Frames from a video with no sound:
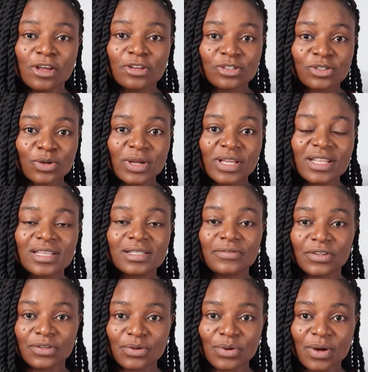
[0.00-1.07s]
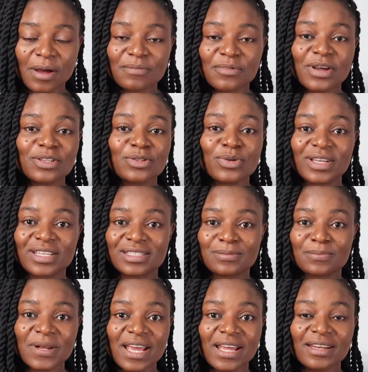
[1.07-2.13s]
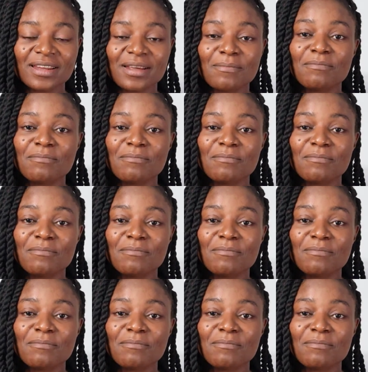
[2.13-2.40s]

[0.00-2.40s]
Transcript: So in this video, I'm going to explain